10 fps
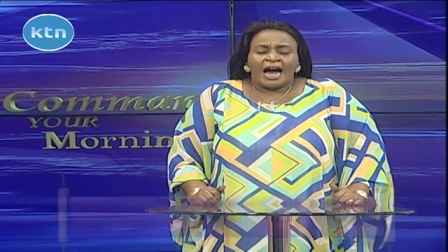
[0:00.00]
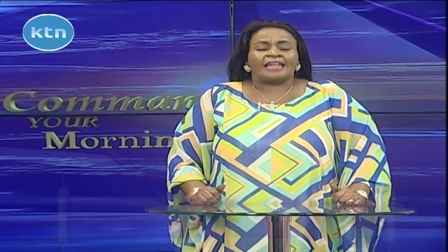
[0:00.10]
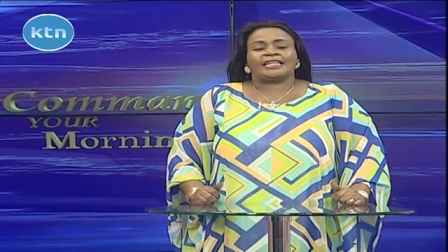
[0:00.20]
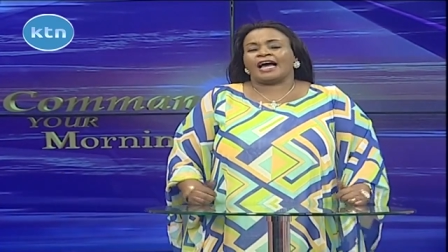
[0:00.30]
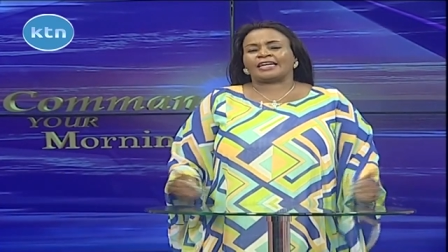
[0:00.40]

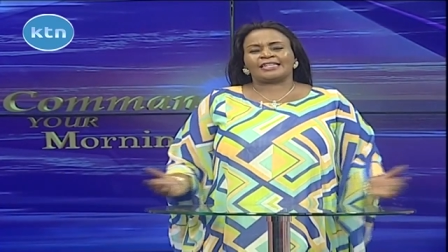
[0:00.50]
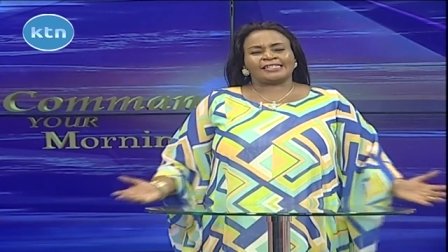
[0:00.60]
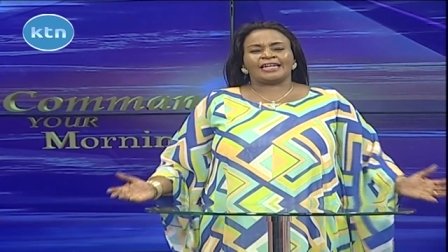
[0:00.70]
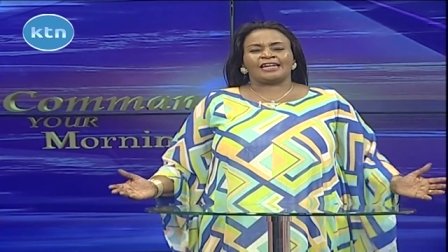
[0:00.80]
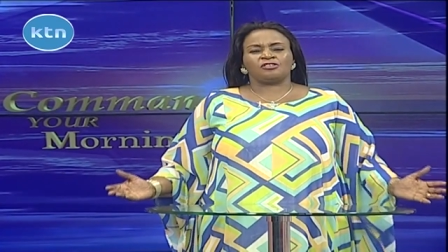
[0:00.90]
and they are
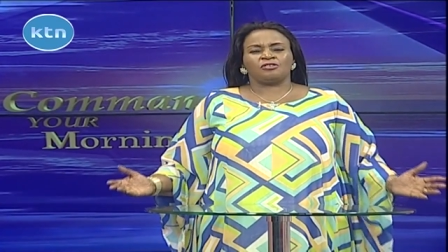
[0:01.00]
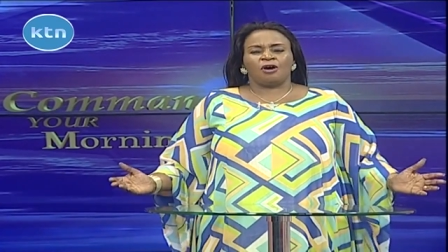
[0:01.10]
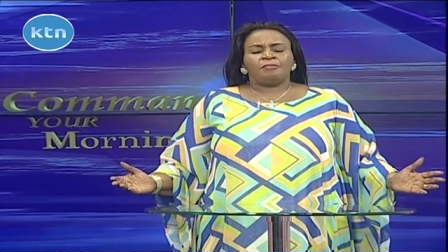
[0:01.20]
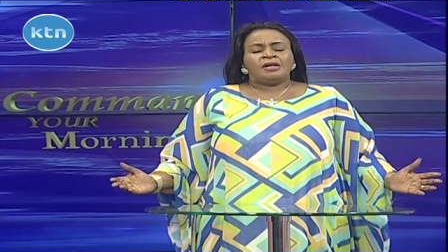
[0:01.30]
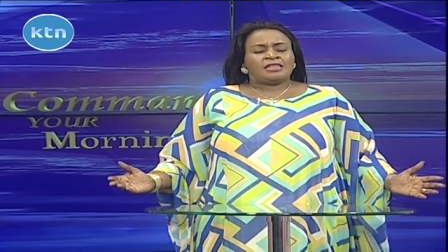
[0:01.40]
Christians, you
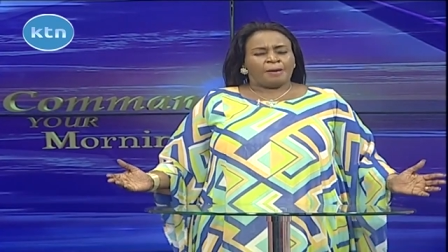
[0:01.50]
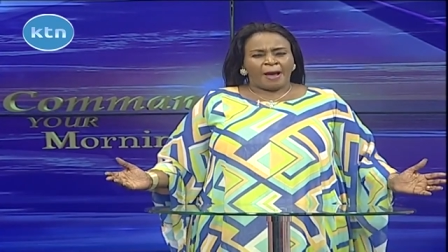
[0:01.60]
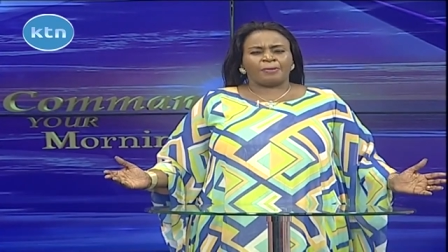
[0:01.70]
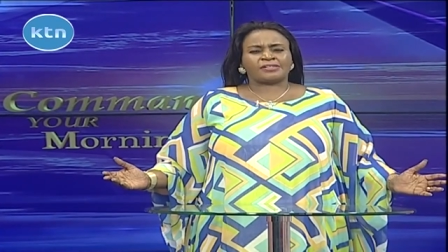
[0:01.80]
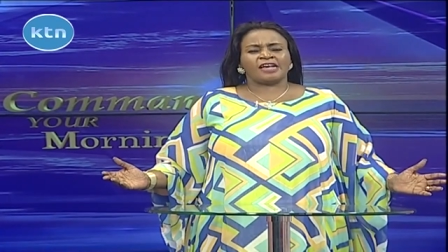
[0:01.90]
know, the
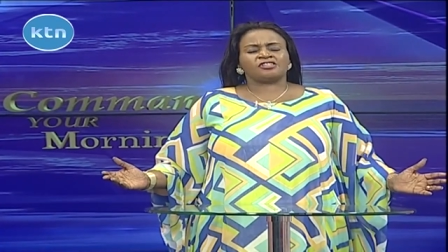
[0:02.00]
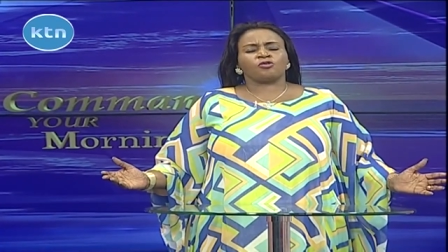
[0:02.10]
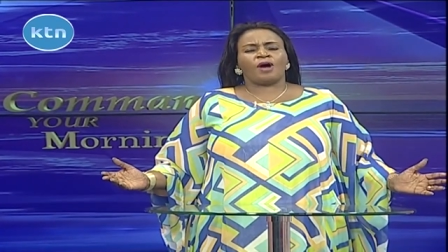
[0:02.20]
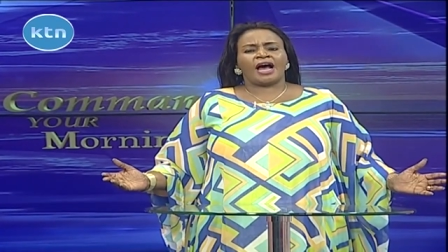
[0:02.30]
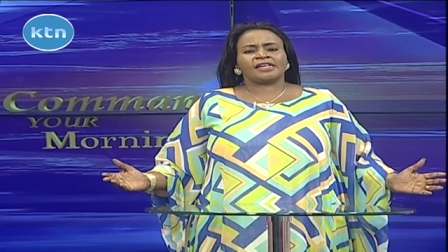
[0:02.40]
Bible says
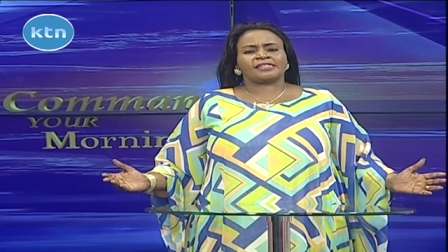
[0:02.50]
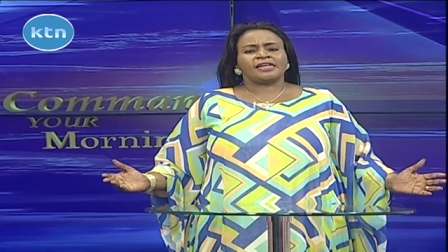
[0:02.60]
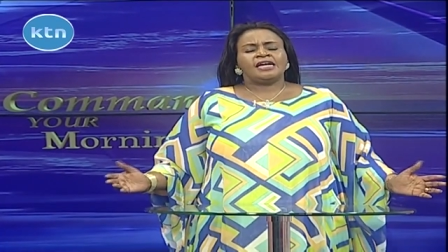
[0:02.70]
to us